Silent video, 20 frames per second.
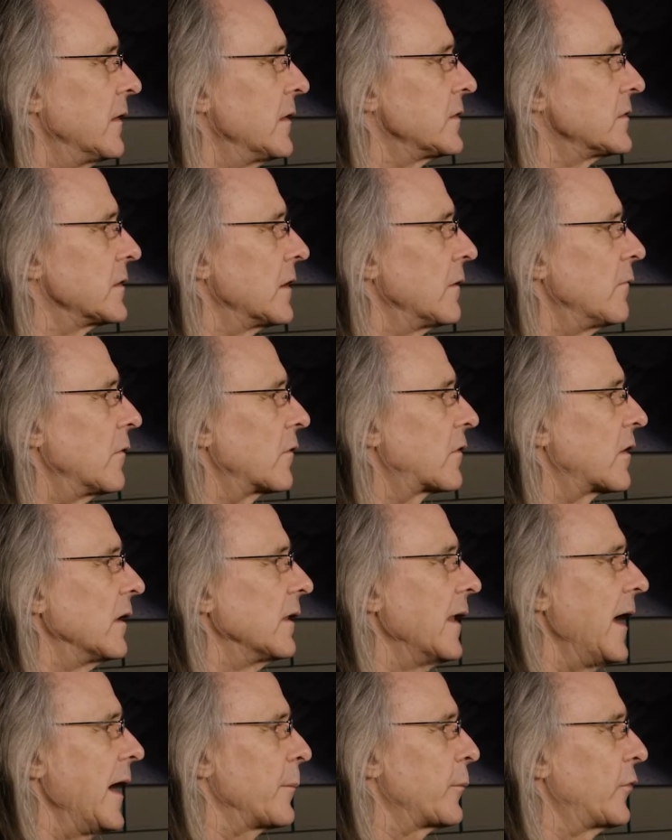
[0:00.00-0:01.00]
So we'll
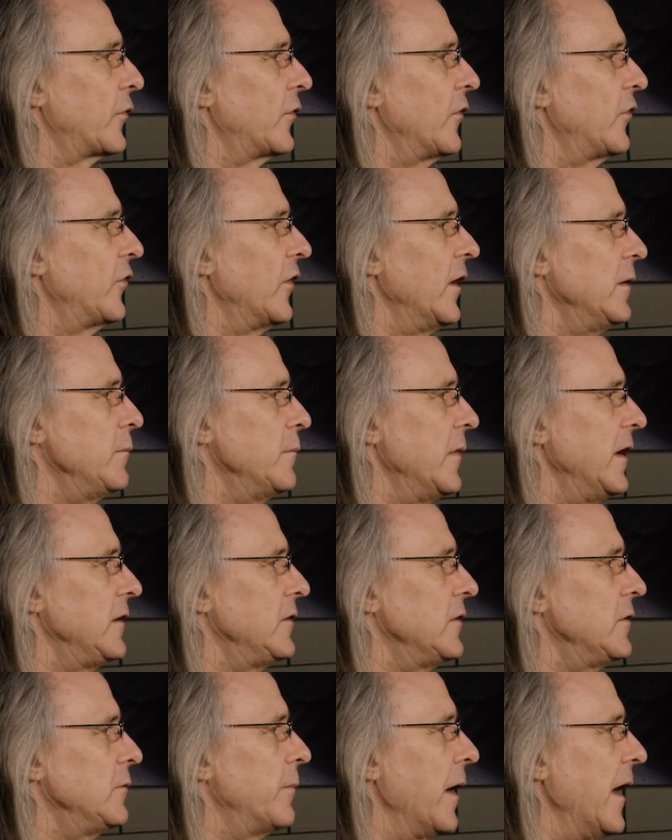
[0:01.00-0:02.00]
collapse the sun
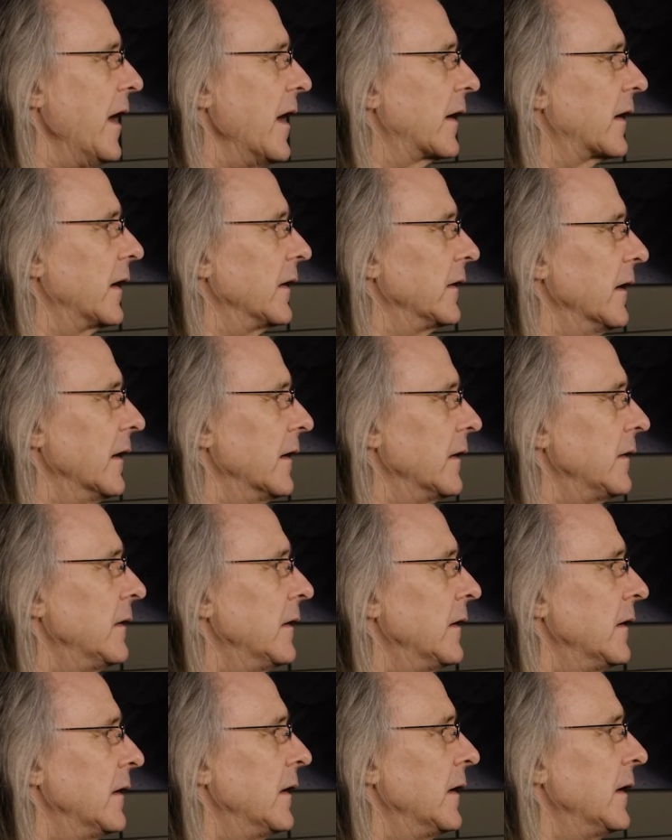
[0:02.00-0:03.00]
menu back
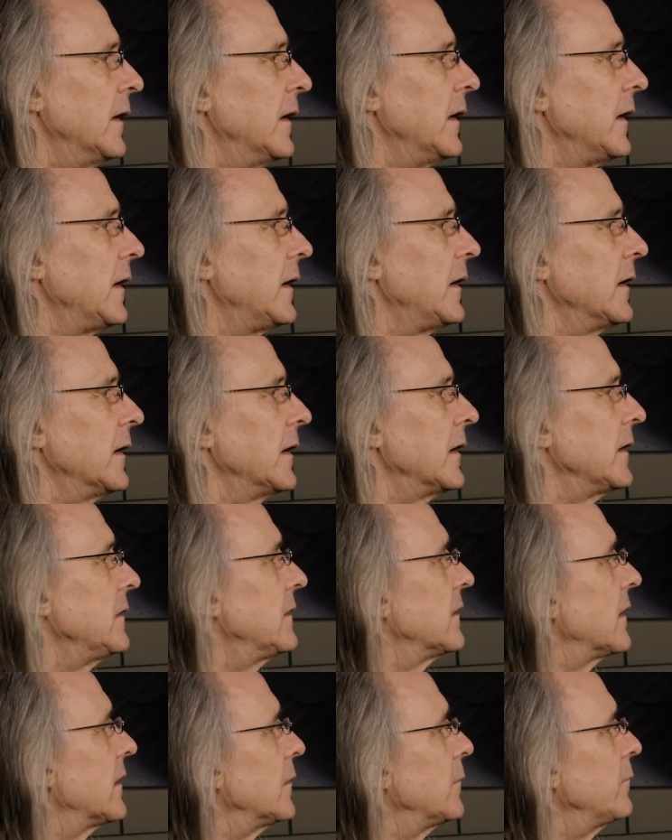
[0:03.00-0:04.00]
again,
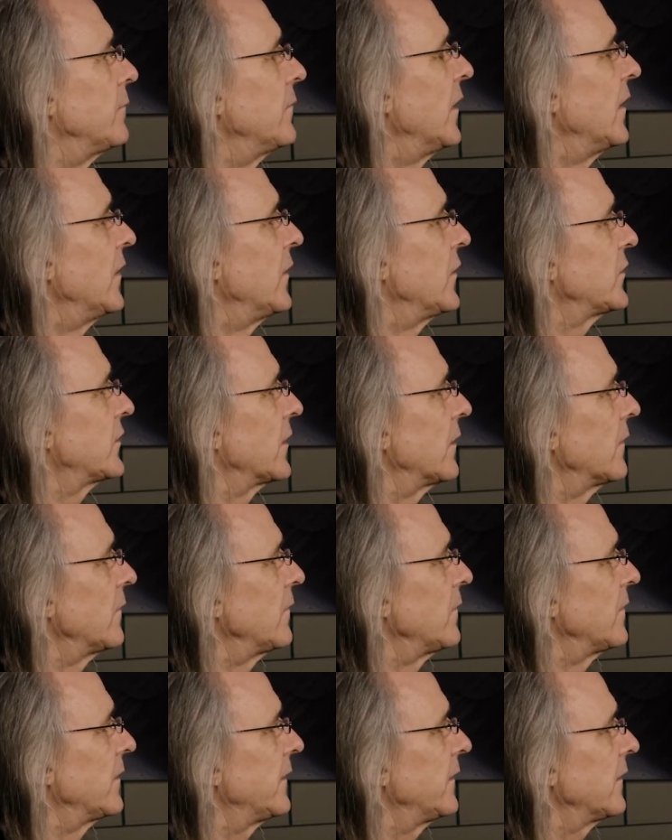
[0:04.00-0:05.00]
and
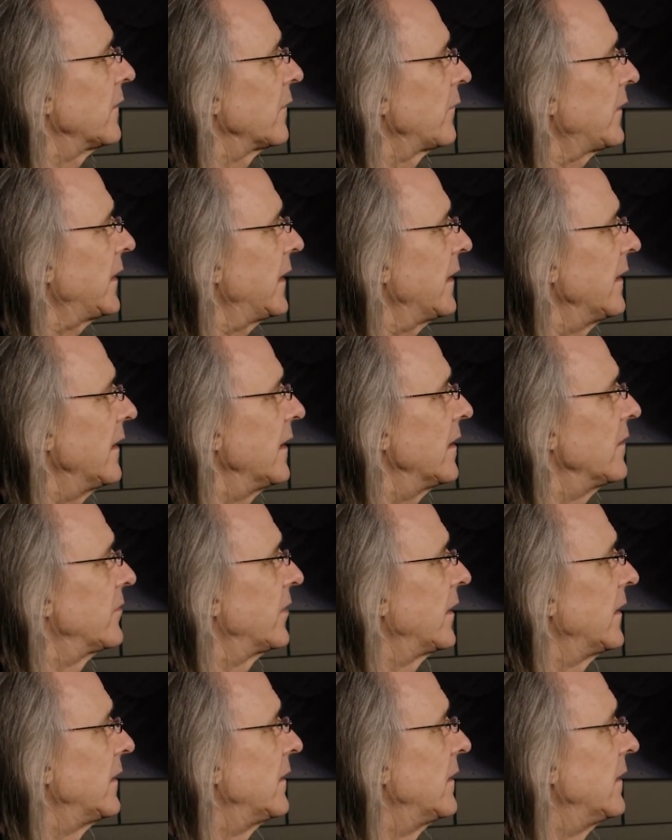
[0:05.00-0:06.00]
so here we have
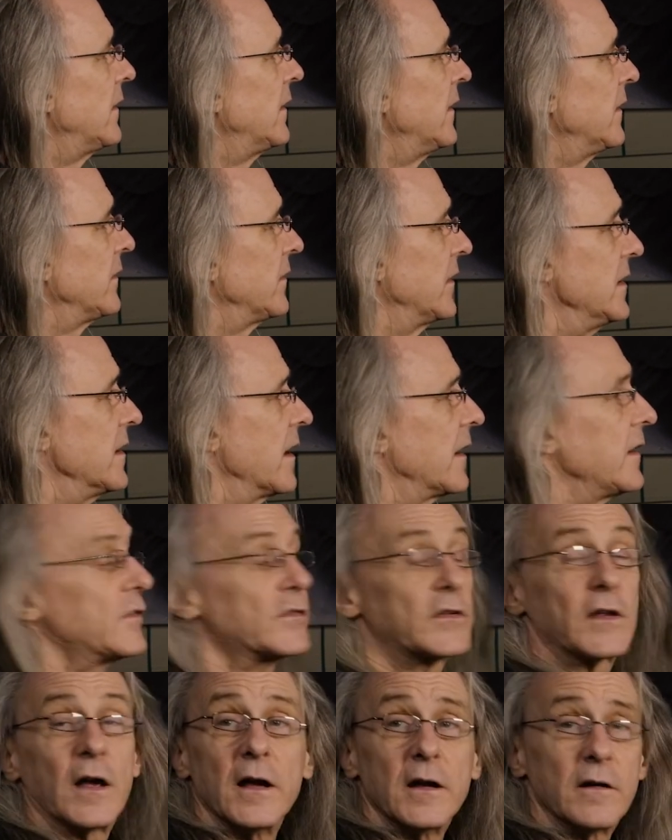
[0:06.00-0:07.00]
the night
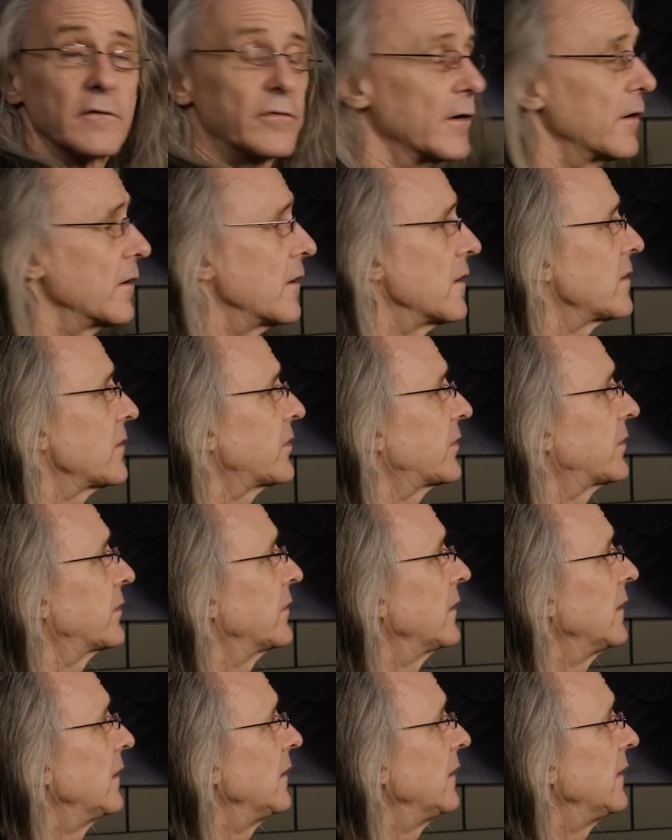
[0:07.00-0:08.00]
side of Earth,
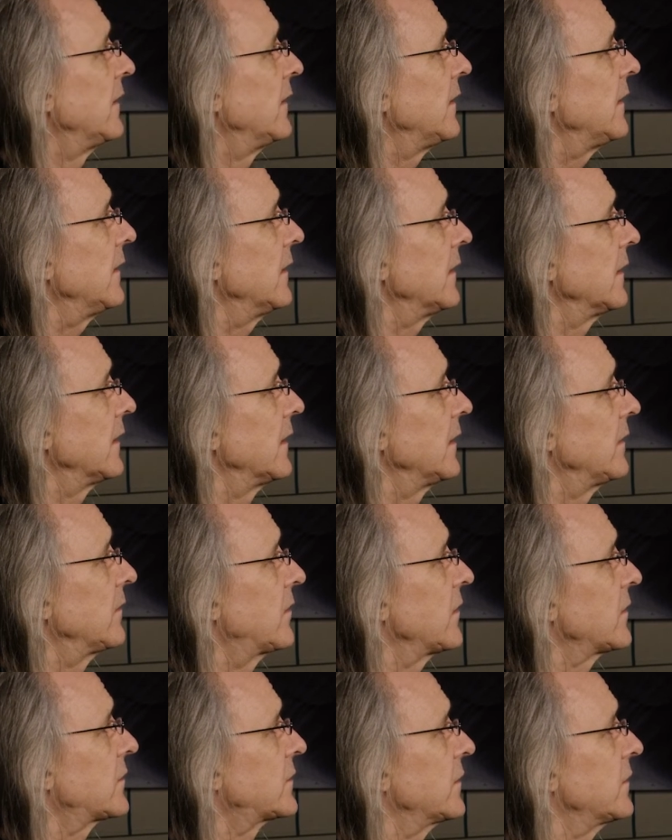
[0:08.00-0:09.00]
and
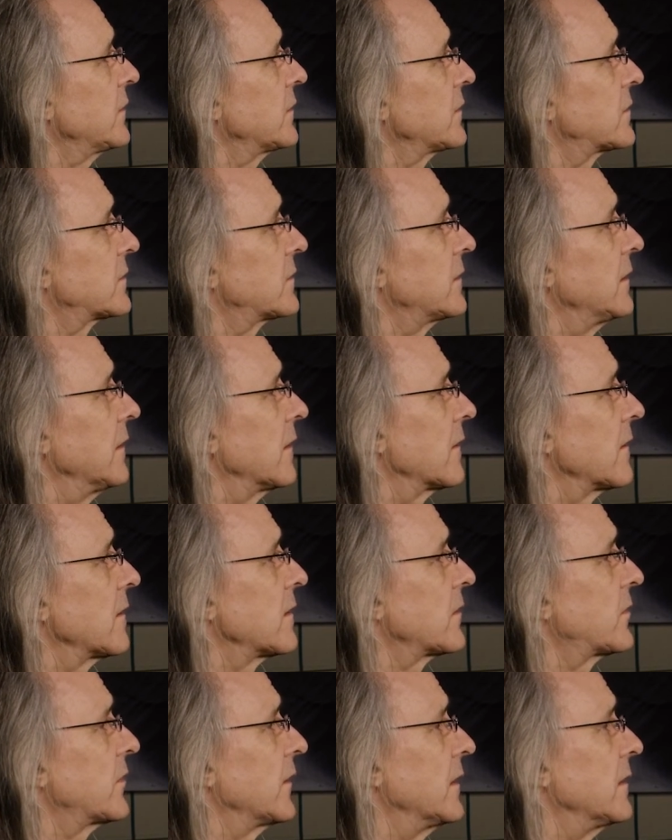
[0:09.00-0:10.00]
this is the
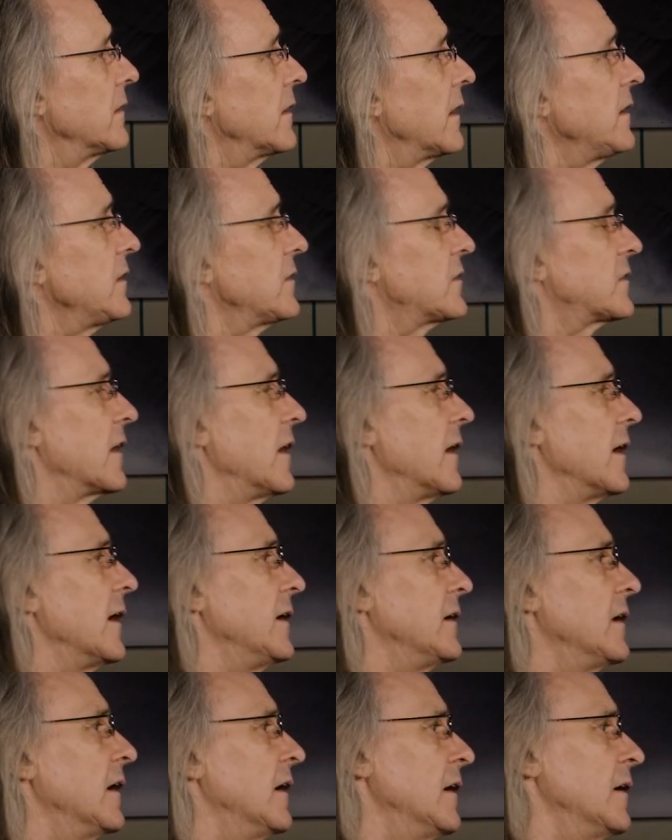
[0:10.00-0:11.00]
Earth night
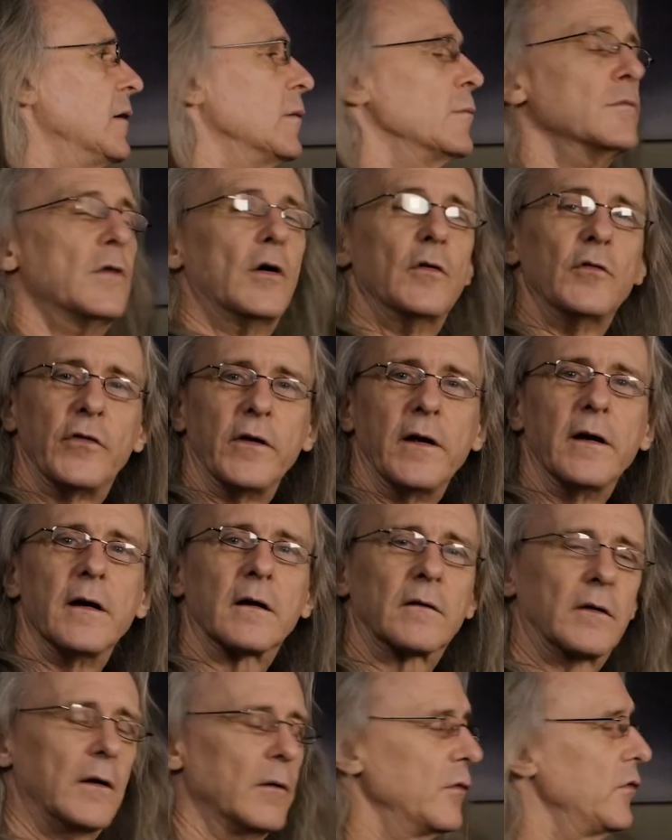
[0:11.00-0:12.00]
side
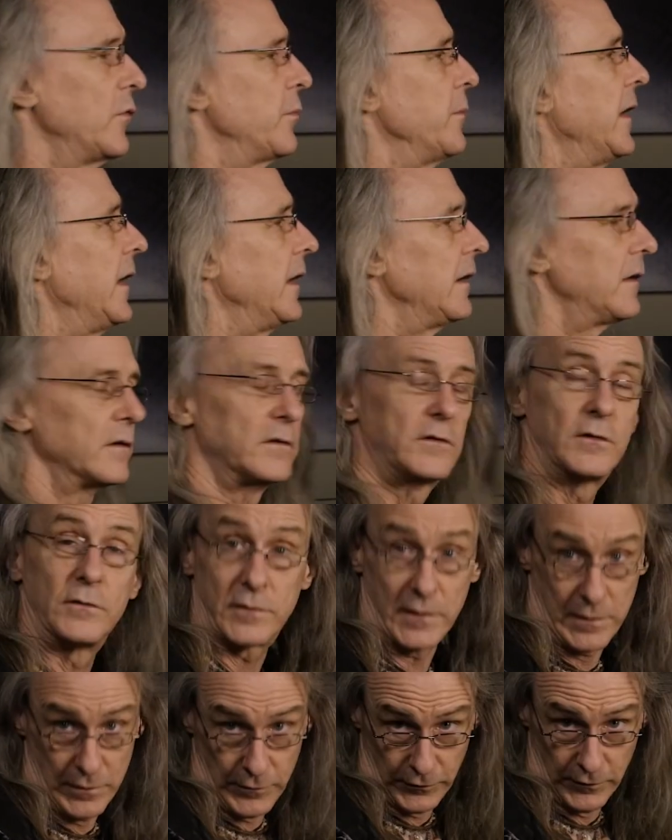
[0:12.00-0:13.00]
mosaic that was made in
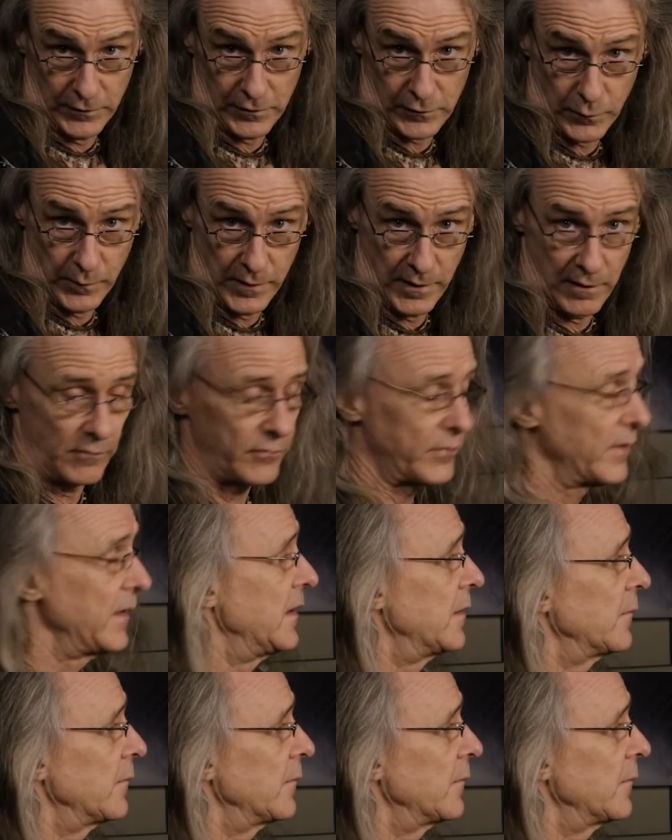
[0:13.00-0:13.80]
2012.